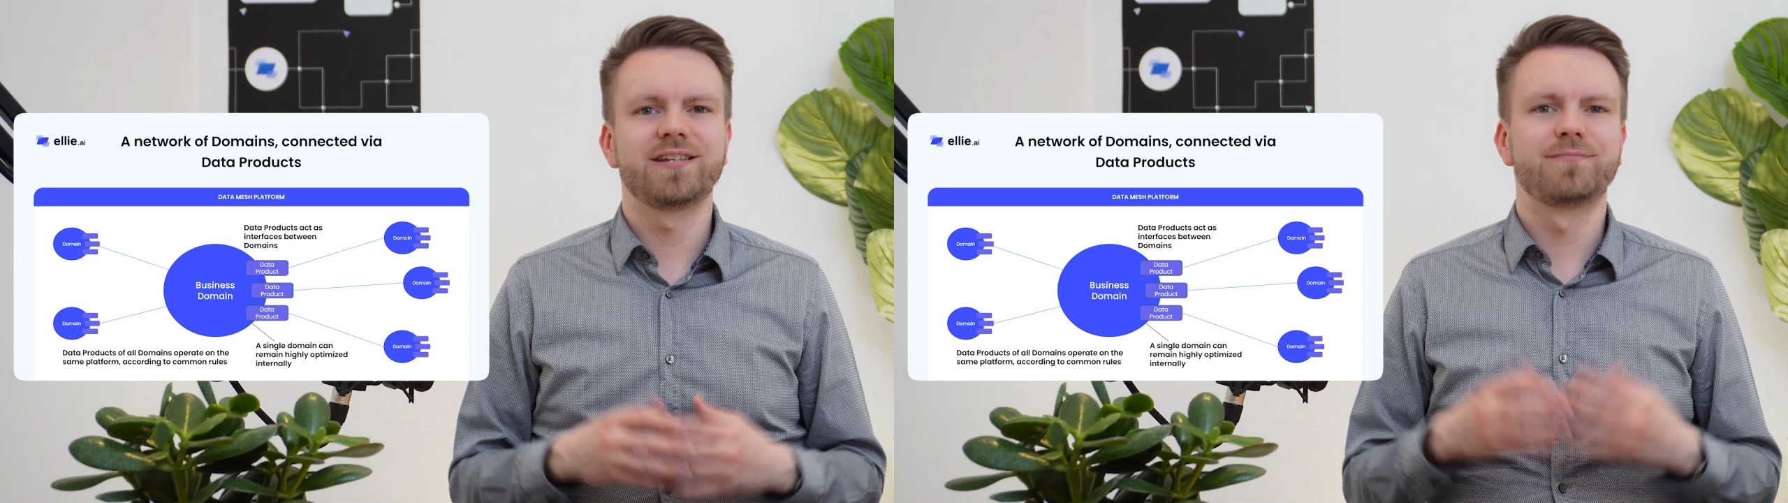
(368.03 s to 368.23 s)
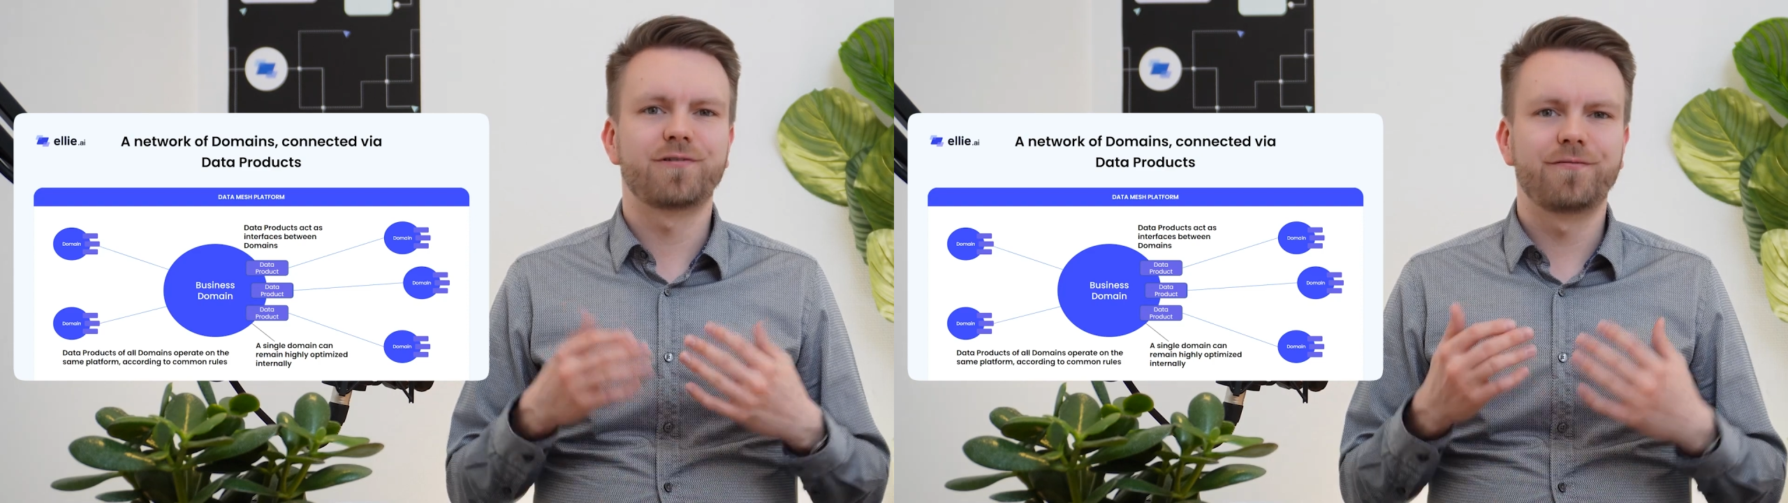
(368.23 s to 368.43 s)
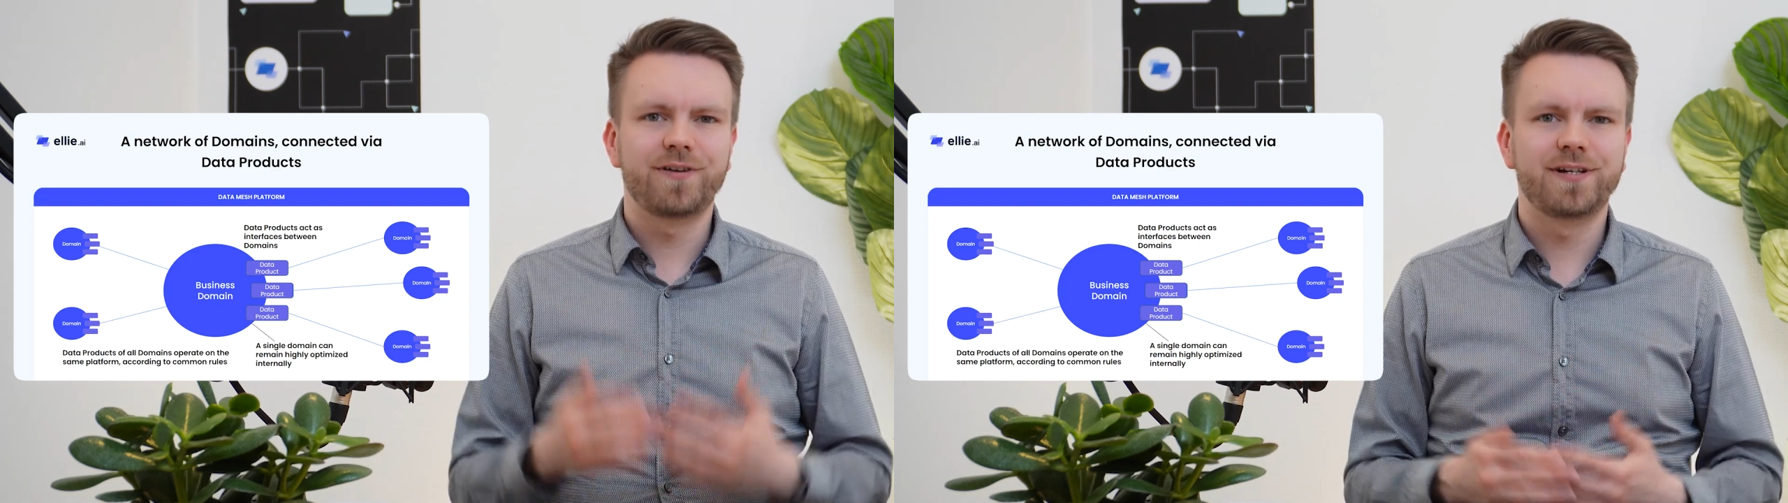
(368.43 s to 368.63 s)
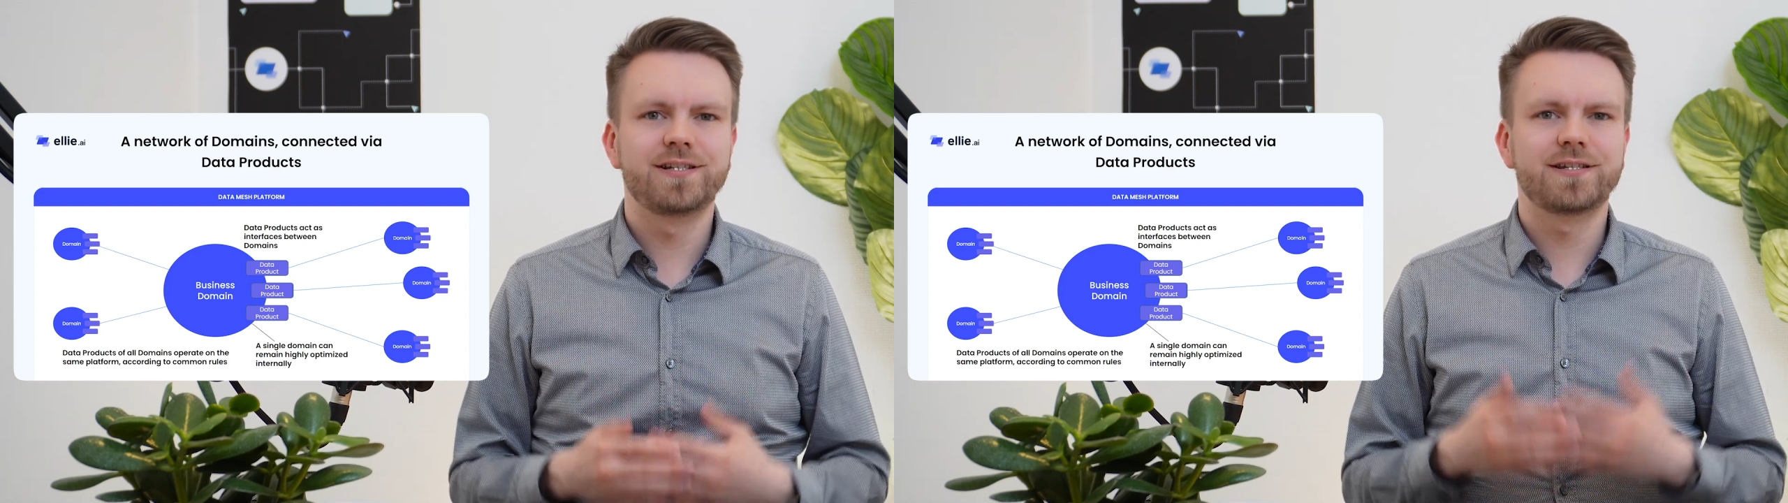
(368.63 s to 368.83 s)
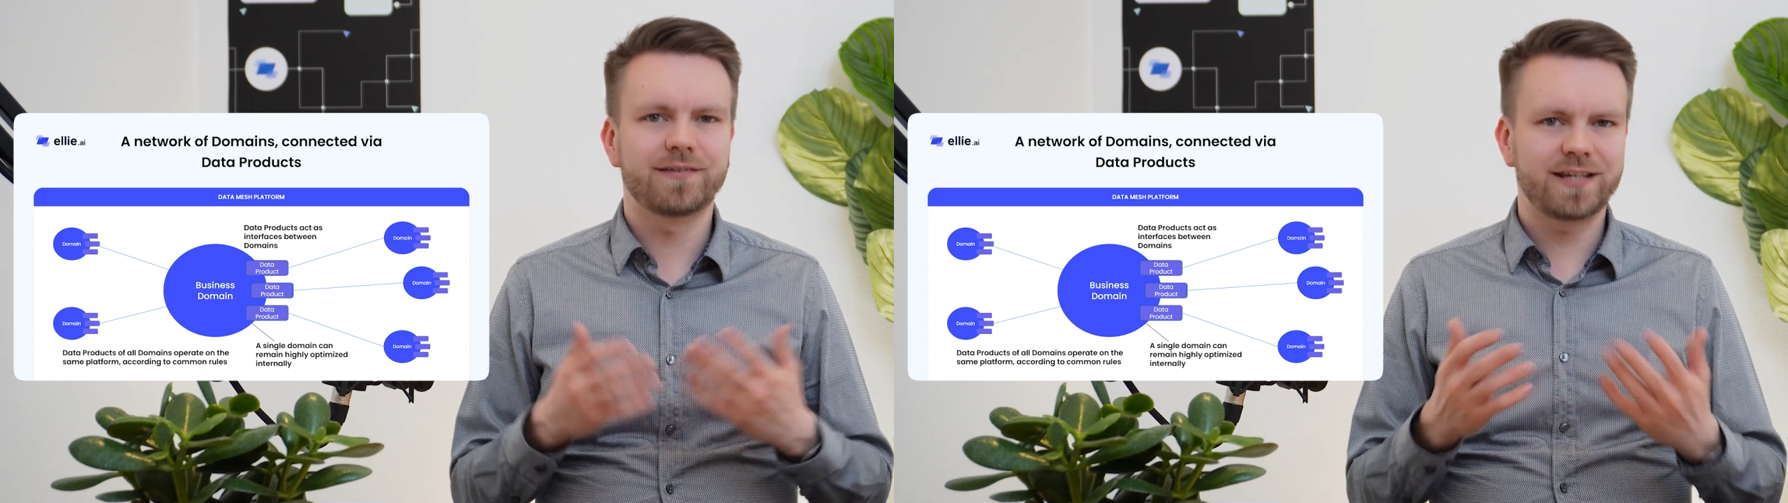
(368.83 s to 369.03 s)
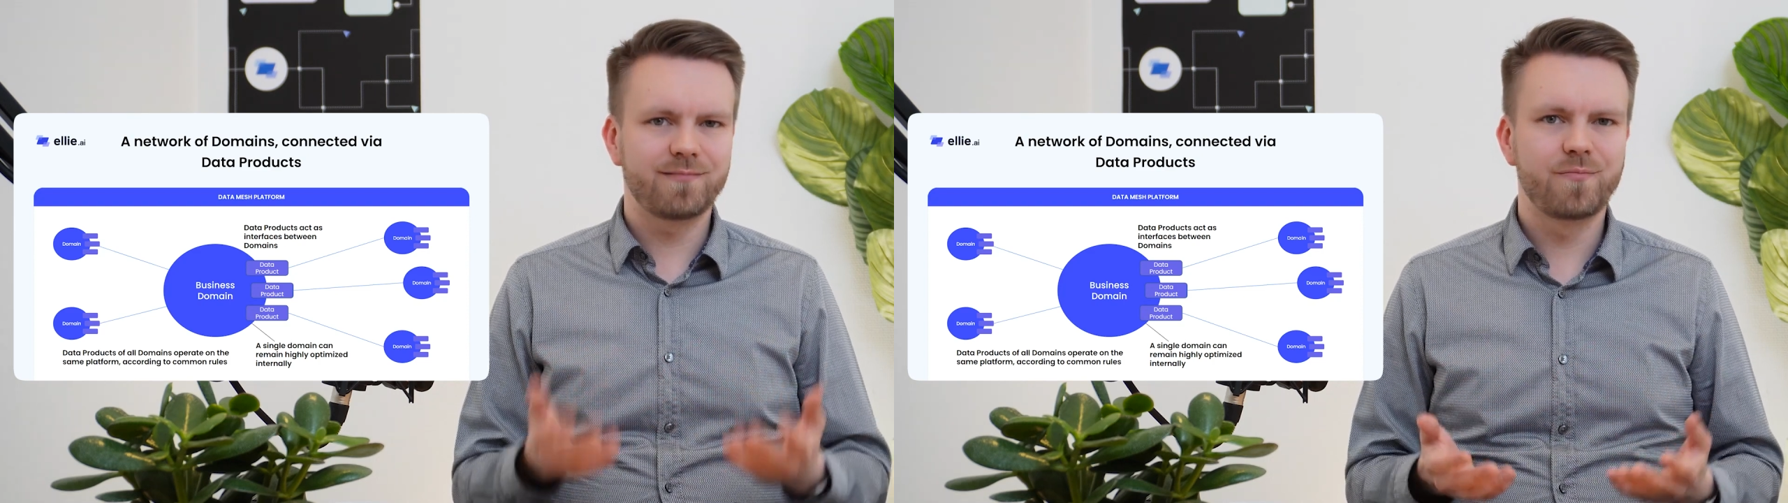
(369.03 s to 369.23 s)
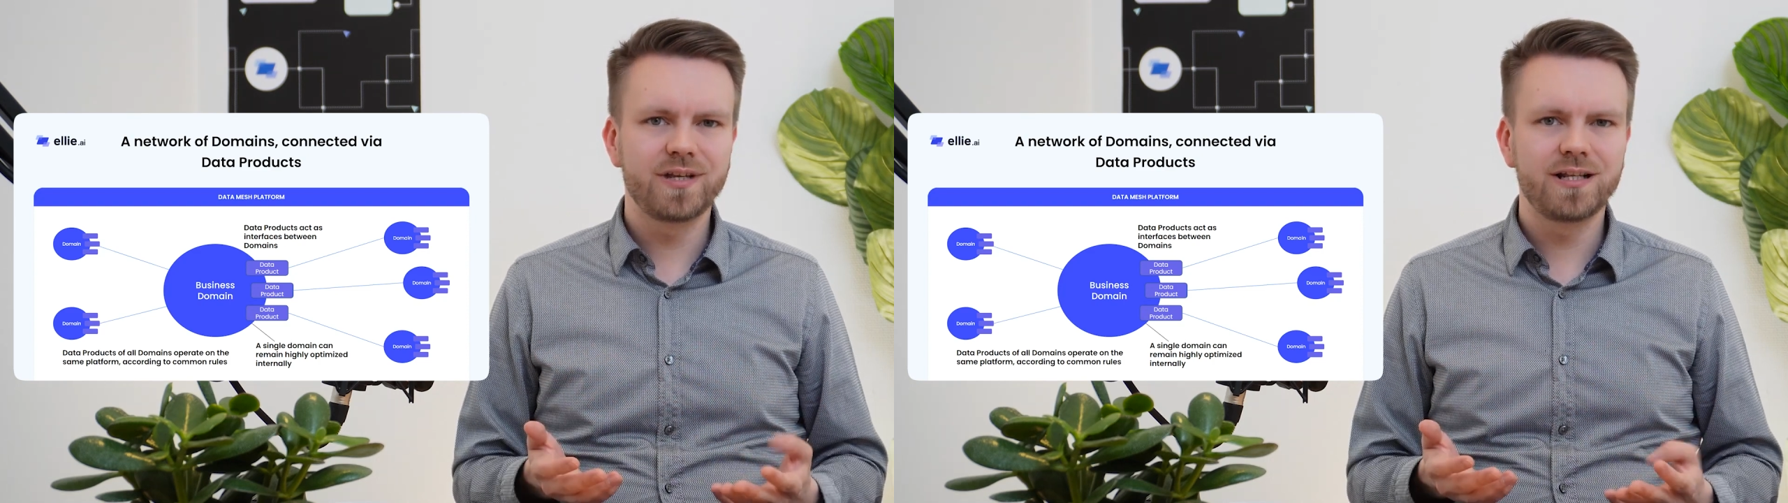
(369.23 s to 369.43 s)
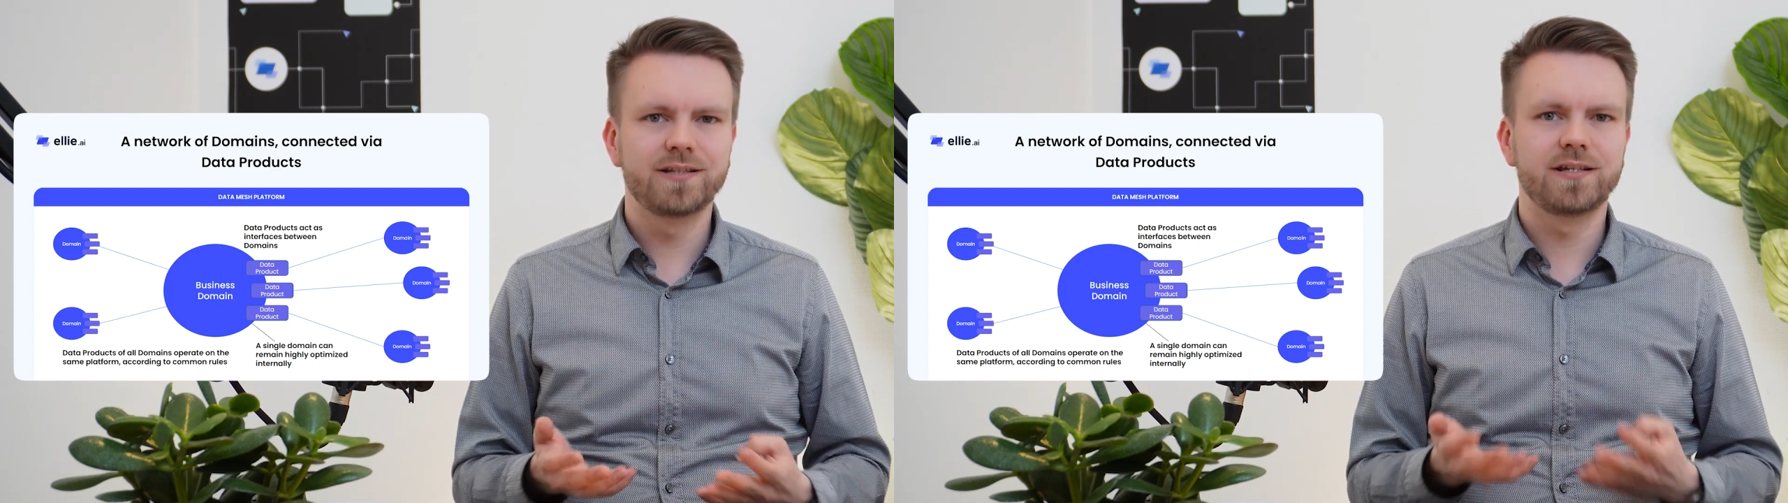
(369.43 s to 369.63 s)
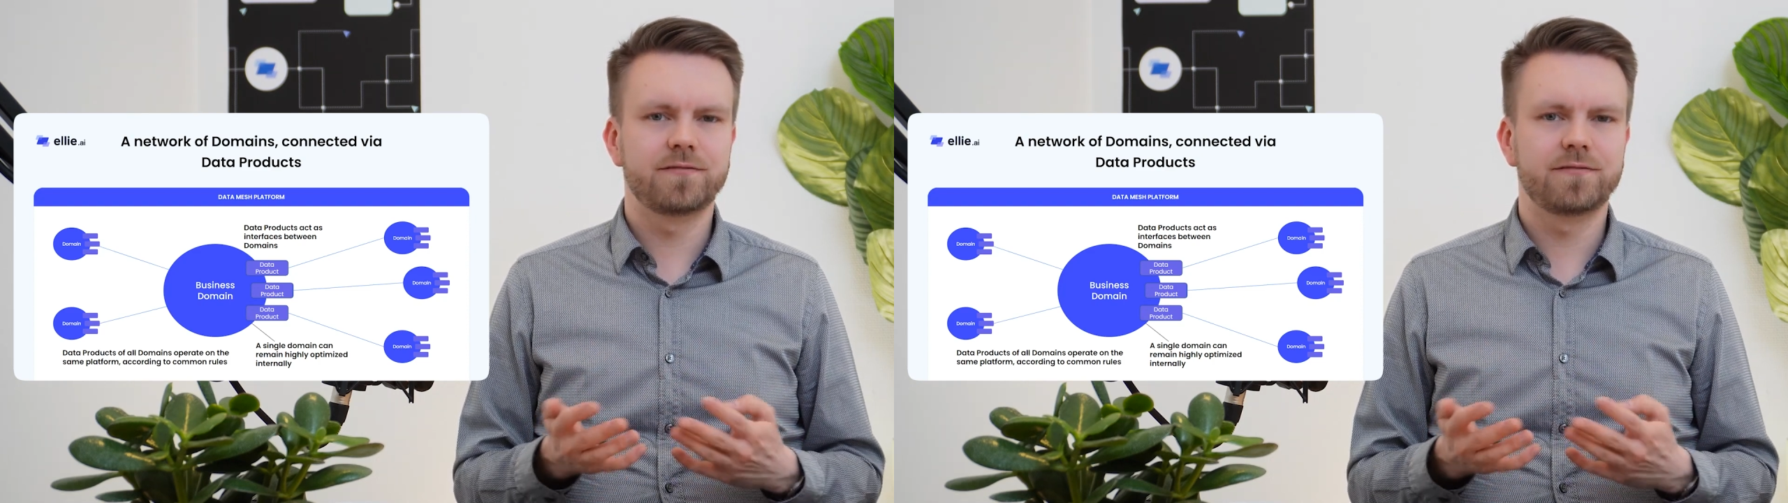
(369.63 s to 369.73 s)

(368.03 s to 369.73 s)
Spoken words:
it provides the capabilities